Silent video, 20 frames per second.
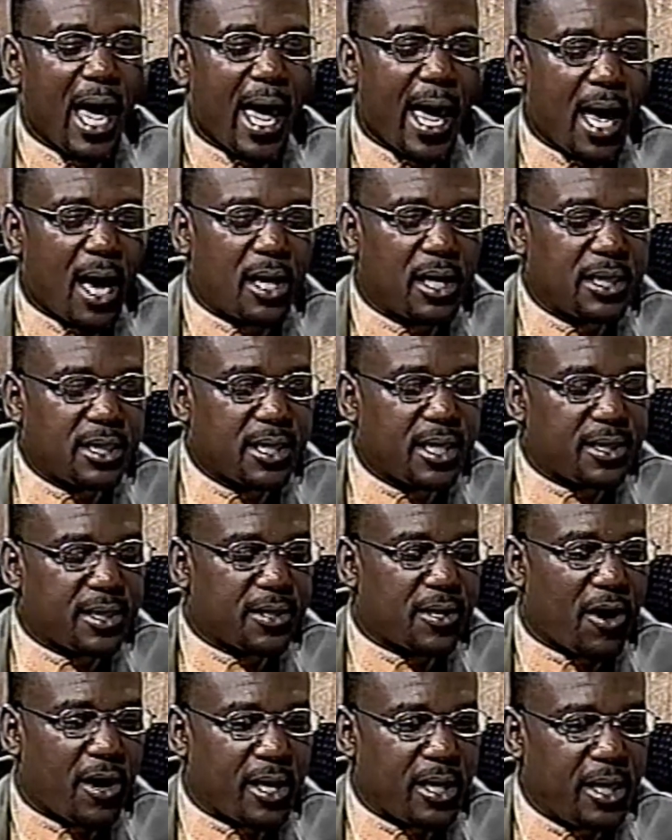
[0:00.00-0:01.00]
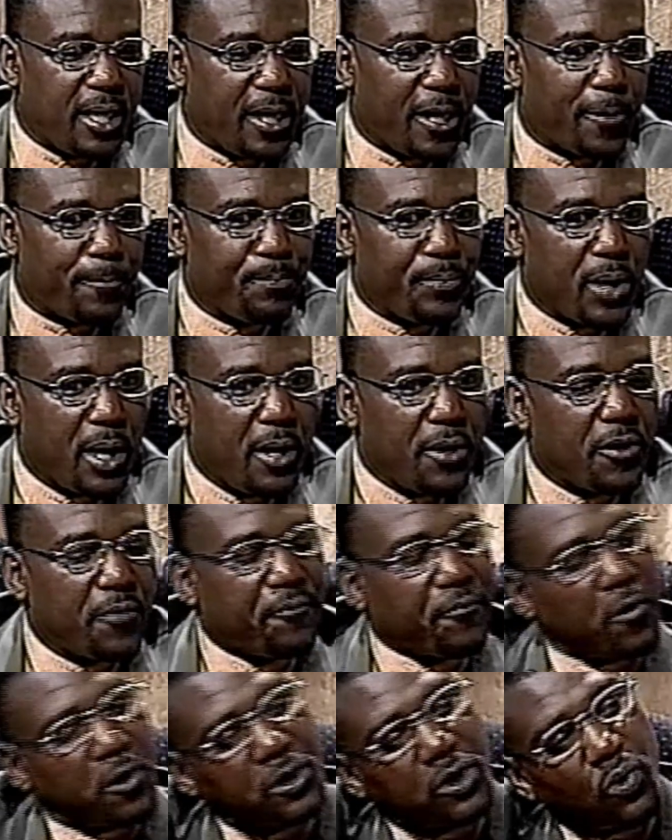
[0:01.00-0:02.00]
Al, let's get started here. The
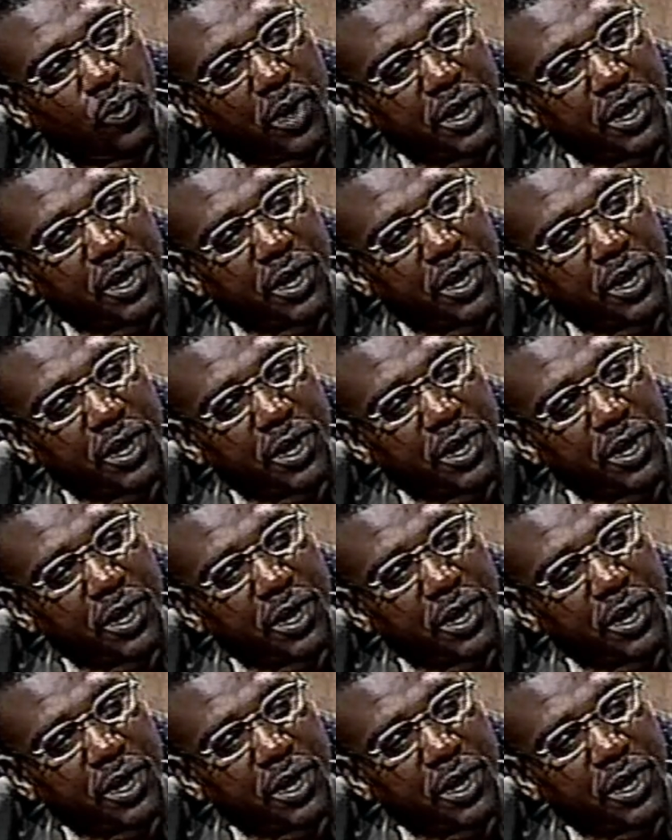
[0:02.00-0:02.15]
first